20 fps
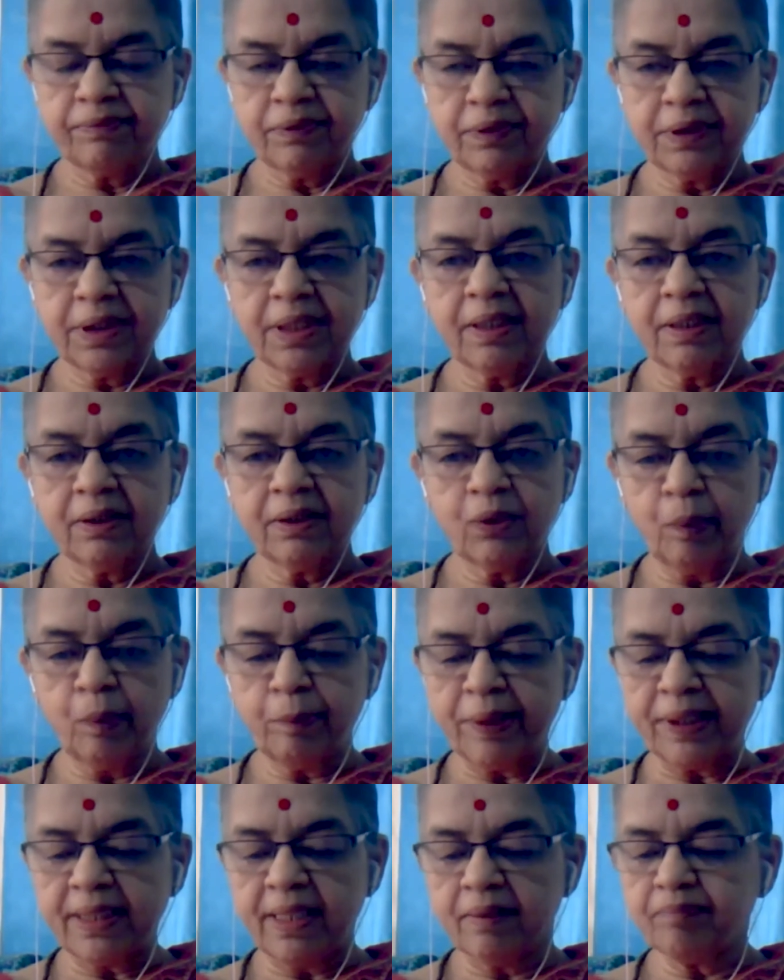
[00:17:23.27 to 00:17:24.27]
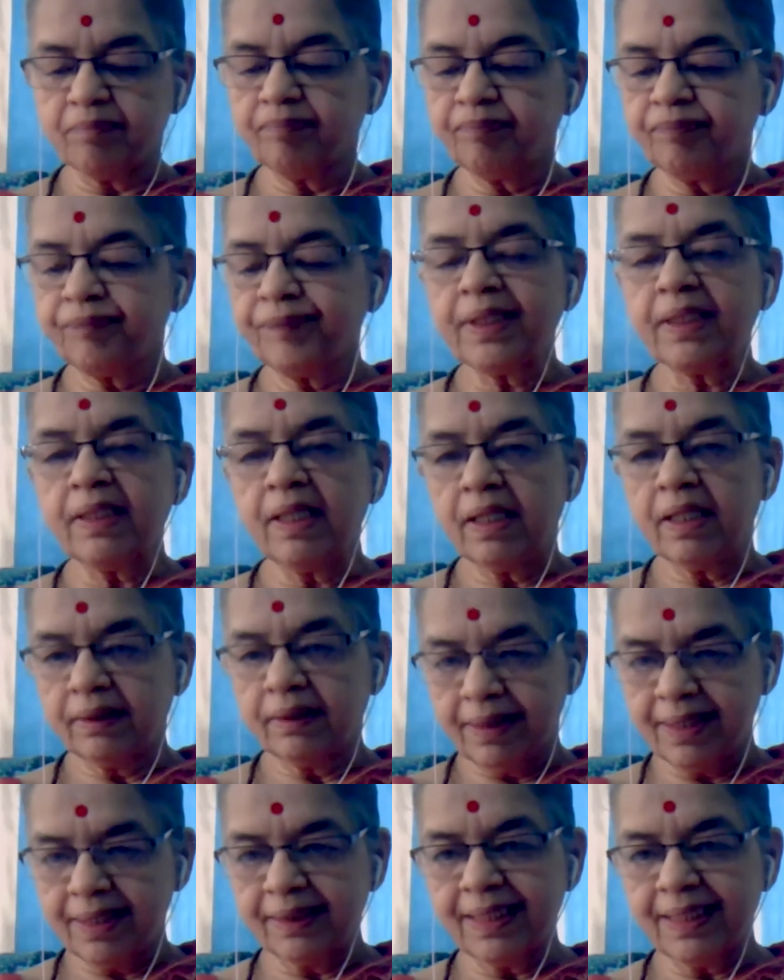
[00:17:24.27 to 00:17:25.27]
the Drupada,
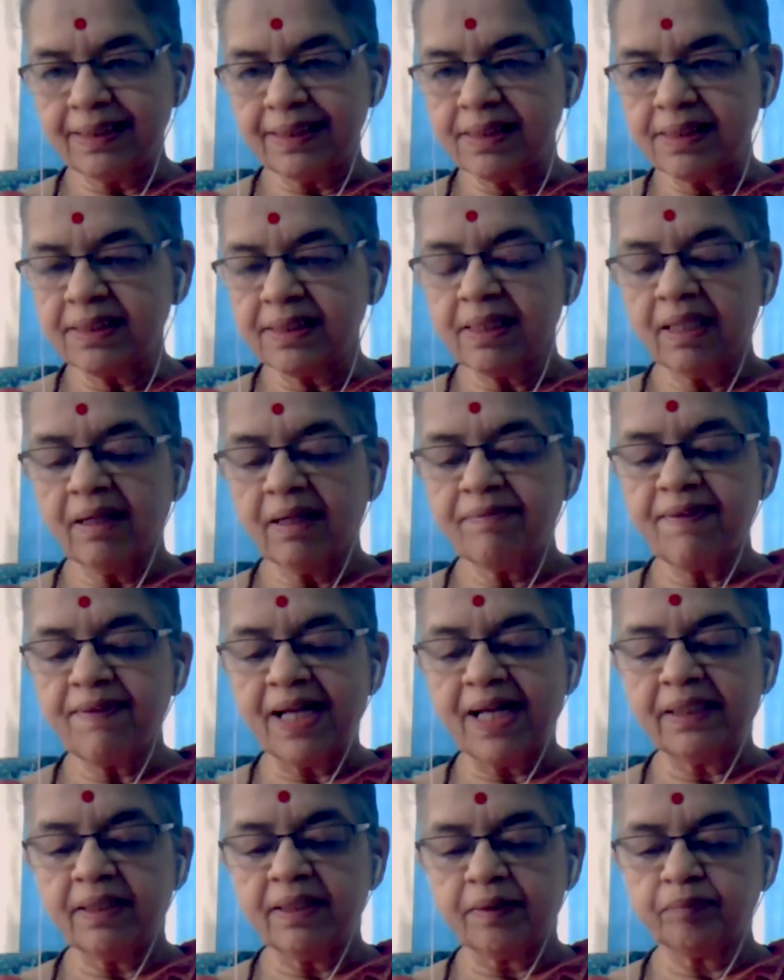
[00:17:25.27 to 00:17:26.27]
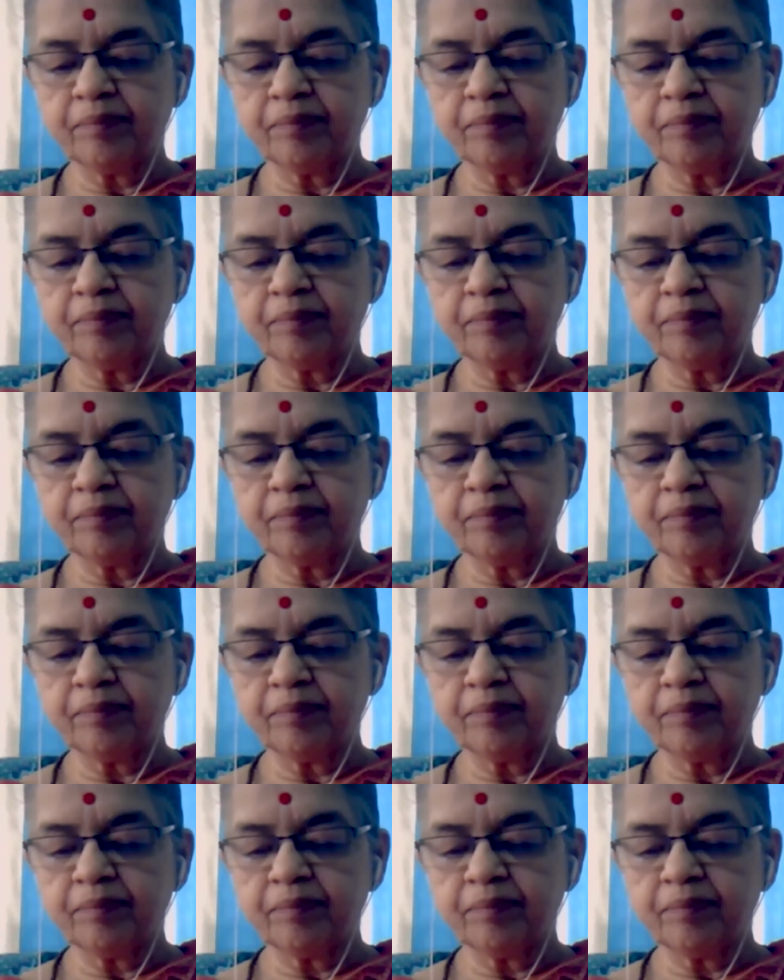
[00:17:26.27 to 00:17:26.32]
that is her father.